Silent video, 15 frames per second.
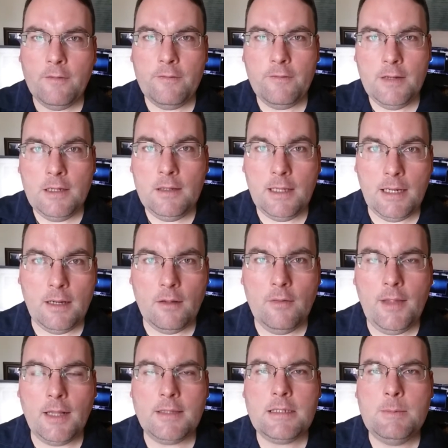feeling
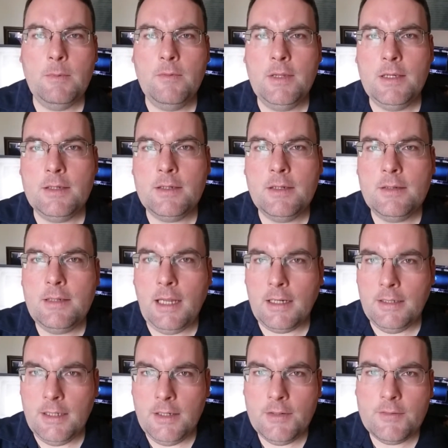that some of these
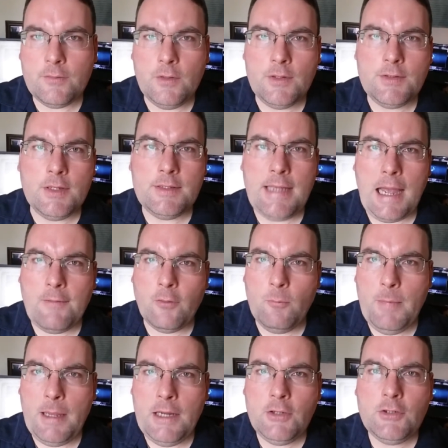techniques, for instance,
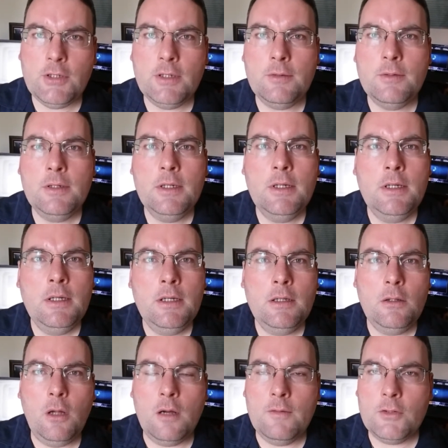affirmation,
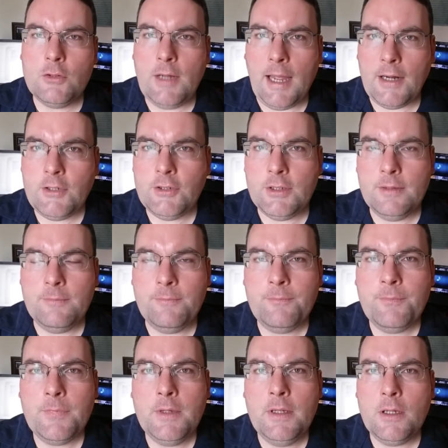law of attraction,
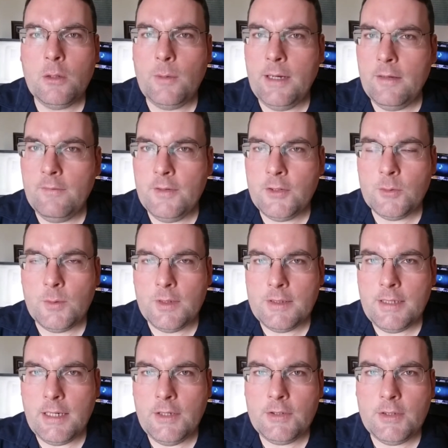creative
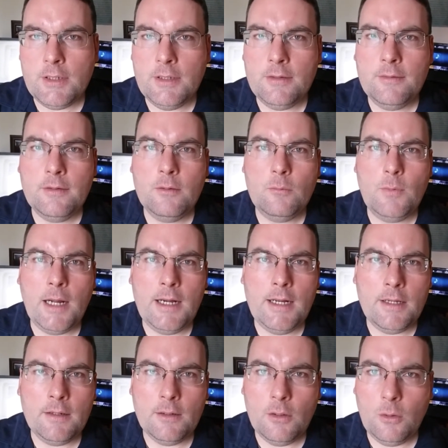visualization,
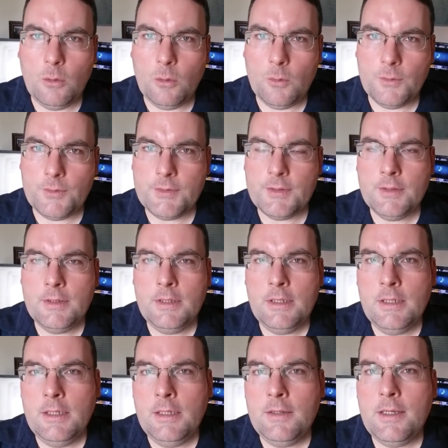writing goals,
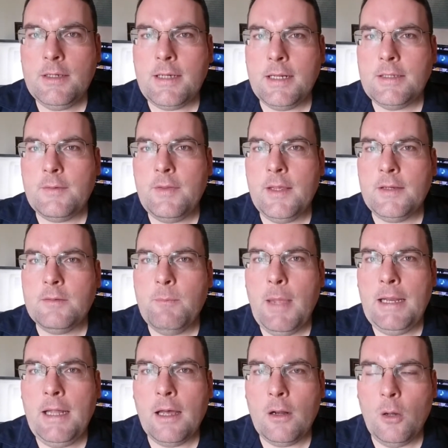these kinds of things may
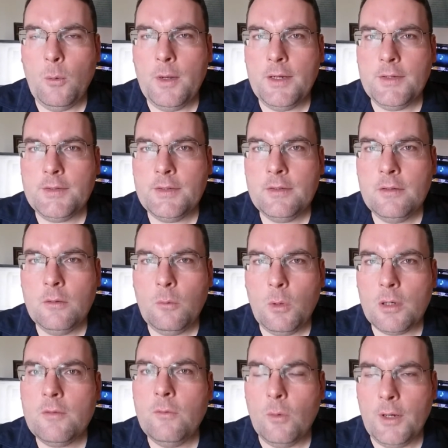not always
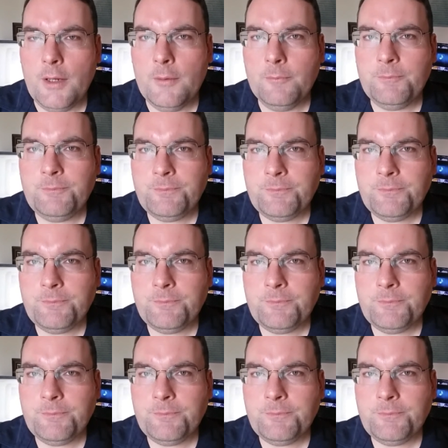work for you.